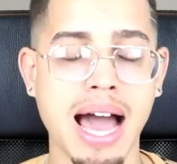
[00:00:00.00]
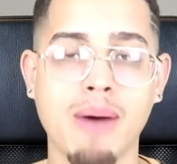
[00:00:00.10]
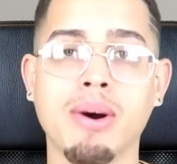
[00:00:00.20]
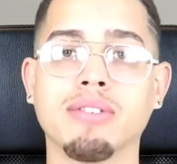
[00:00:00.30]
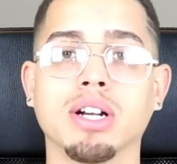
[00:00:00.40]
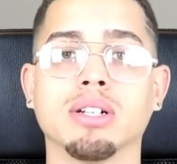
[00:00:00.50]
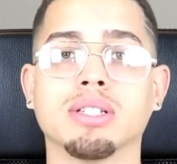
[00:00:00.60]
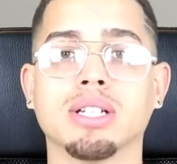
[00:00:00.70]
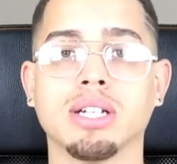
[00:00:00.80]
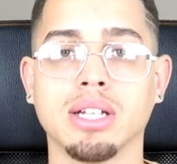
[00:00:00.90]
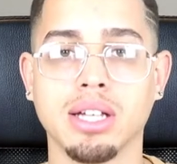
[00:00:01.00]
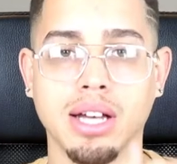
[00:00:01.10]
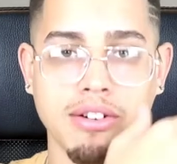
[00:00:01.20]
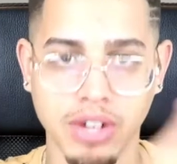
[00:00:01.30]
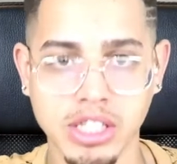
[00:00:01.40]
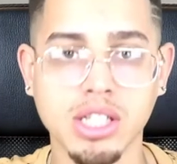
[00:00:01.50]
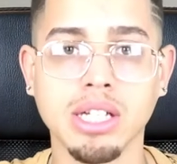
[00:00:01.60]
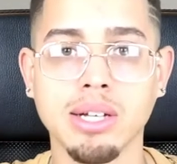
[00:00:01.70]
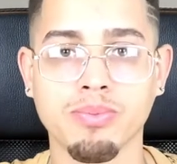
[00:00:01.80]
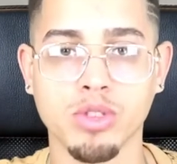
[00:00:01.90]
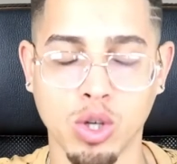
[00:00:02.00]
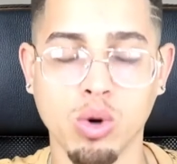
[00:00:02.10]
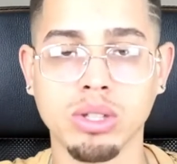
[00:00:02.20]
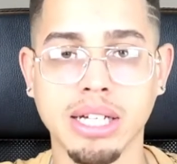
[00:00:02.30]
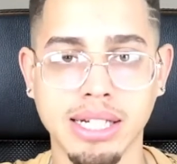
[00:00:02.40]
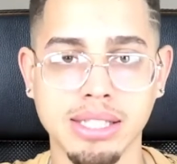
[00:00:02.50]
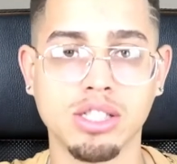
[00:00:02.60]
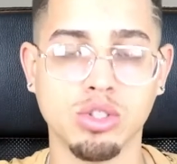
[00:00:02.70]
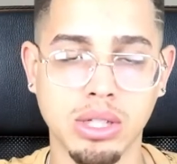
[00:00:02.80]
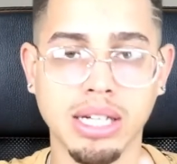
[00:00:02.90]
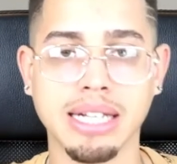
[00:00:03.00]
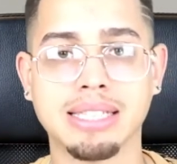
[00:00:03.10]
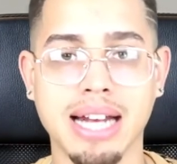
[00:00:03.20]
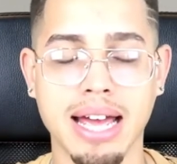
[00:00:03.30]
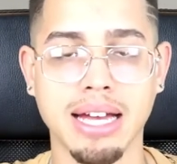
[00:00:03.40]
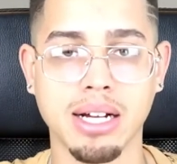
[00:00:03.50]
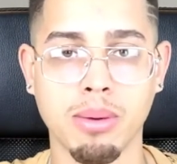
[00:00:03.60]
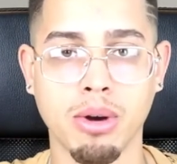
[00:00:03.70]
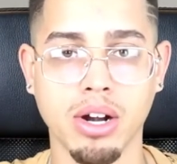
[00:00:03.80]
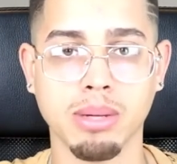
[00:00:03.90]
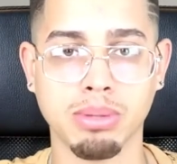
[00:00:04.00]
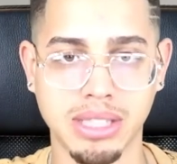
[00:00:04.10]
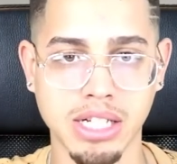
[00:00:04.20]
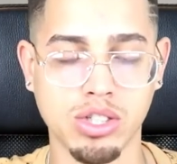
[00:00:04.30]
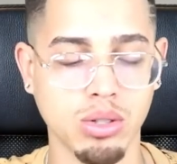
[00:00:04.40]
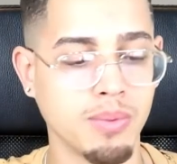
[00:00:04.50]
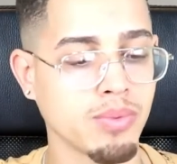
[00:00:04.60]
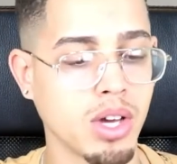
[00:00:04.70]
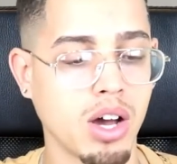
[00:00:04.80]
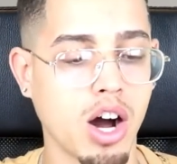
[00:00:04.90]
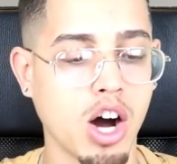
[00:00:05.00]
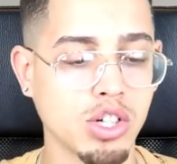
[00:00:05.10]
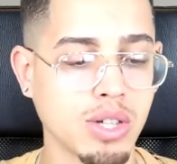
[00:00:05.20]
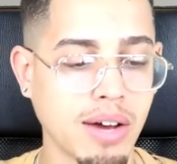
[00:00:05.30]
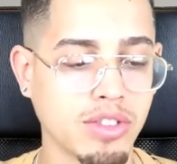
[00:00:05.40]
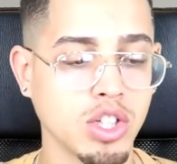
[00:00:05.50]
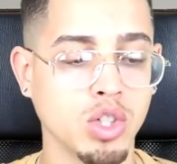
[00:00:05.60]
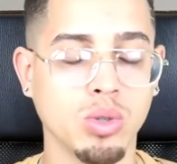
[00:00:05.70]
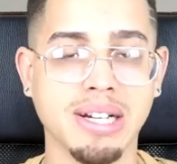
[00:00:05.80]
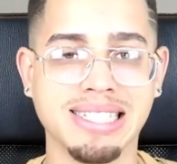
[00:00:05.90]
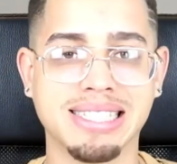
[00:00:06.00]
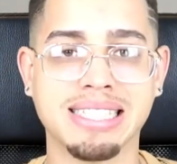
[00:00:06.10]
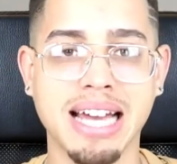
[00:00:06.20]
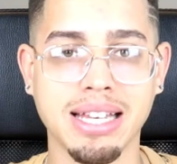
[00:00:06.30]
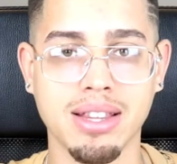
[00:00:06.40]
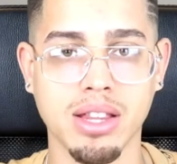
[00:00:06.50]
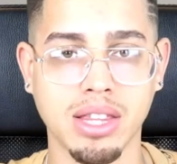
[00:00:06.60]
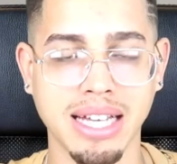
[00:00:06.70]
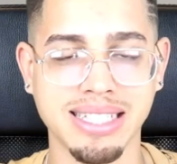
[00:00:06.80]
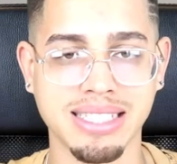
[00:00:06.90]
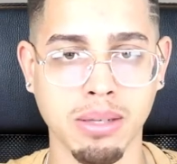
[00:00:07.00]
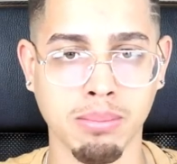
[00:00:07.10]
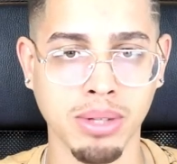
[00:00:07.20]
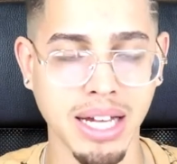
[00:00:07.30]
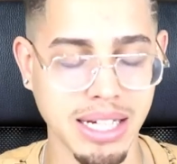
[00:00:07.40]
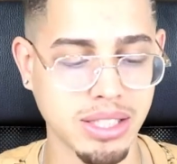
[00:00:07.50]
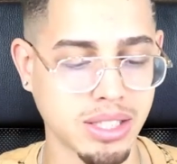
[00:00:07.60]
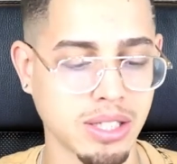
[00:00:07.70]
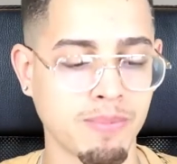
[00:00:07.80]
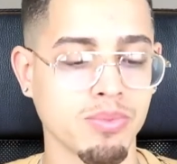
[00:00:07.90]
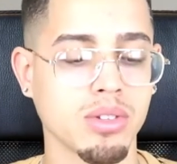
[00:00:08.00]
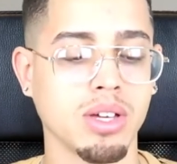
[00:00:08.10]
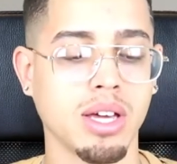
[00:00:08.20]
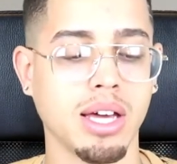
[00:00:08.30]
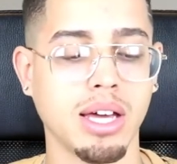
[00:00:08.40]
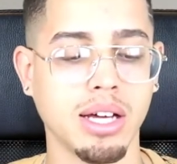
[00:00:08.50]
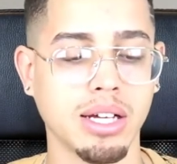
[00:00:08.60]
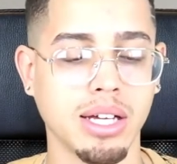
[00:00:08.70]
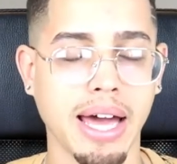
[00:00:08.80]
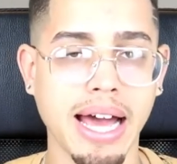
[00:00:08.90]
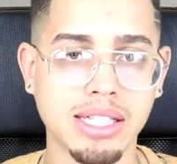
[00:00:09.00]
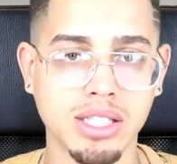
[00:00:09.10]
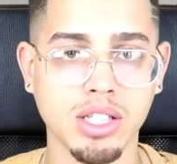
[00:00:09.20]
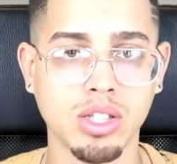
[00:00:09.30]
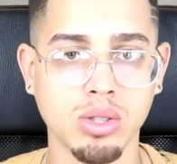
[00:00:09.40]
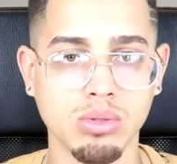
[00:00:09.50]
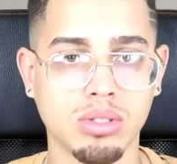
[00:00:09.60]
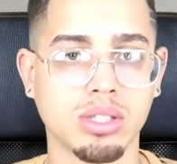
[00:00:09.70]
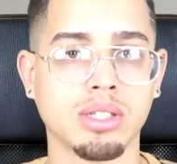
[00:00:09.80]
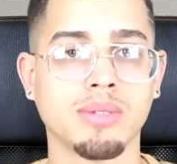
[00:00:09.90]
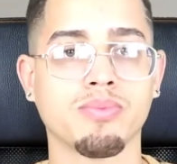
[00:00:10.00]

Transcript: However, eventually, the cool thing is you can get to that income earning potential. All you have to do is set things in place, execute,